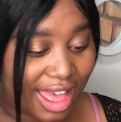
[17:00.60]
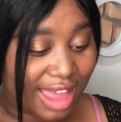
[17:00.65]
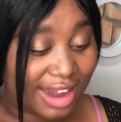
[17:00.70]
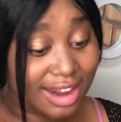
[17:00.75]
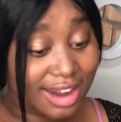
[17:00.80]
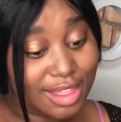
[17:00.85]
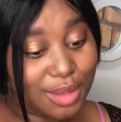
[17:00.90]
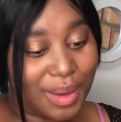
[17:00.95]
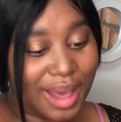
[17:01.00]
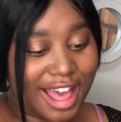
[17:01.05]

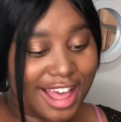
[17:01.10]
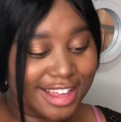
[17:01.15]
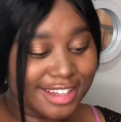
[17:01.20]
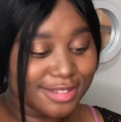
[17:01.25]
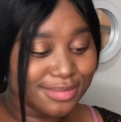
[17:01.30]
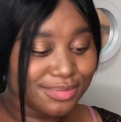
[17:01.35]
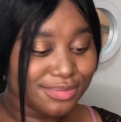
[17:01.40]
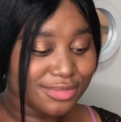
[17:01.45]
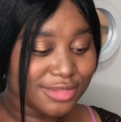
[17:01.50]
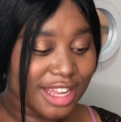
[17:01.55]
Another
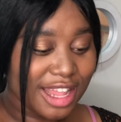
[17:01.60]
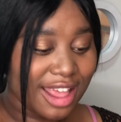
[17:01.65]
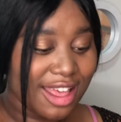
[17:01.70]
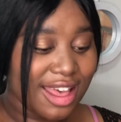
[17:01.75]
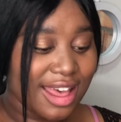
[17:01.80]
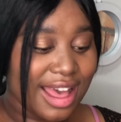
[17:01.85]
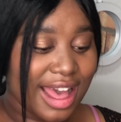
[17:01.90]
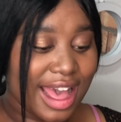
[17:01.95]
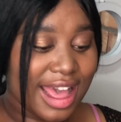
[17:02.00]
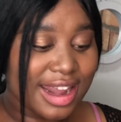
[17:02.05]
one,
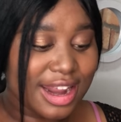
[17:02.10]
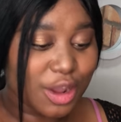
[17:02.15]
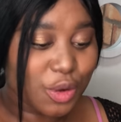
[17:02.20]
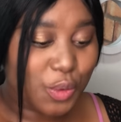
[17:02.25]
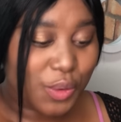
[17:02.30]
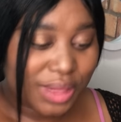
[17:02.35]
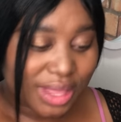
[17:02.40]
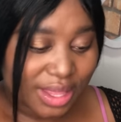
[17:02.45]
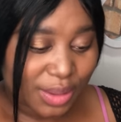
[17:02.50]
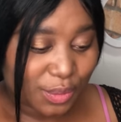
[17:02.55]
I had a
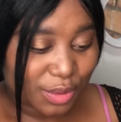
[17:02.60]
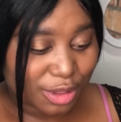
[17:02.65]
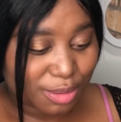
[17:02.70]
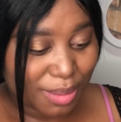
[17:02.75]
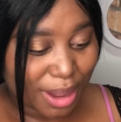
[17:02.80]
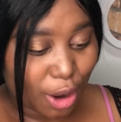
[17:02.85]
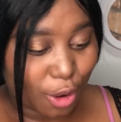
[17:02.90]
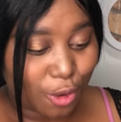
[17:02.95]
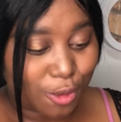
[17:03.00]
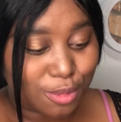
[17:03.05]
quickie with
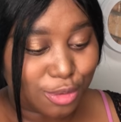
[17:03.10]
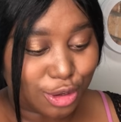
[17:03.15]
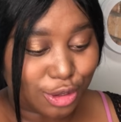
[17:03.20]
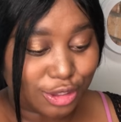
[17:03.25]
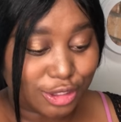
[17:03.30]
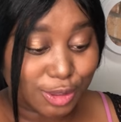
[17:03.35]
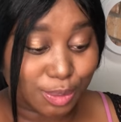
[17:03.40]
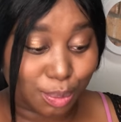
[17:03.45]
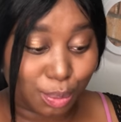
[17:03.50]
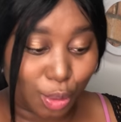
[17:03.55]
my
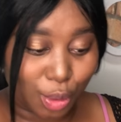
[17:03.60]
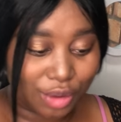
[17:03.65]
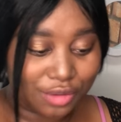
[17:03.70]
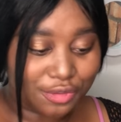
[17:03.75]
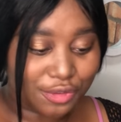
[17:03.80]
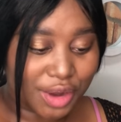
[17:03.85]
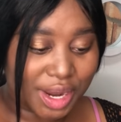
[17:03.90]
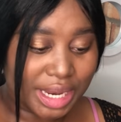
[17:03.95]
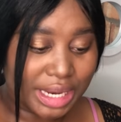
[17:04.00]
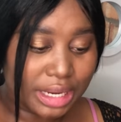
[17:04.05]
homegirl's
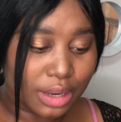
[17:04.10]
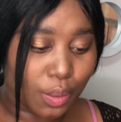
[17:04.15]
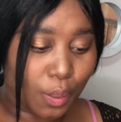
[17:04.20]
boyfriend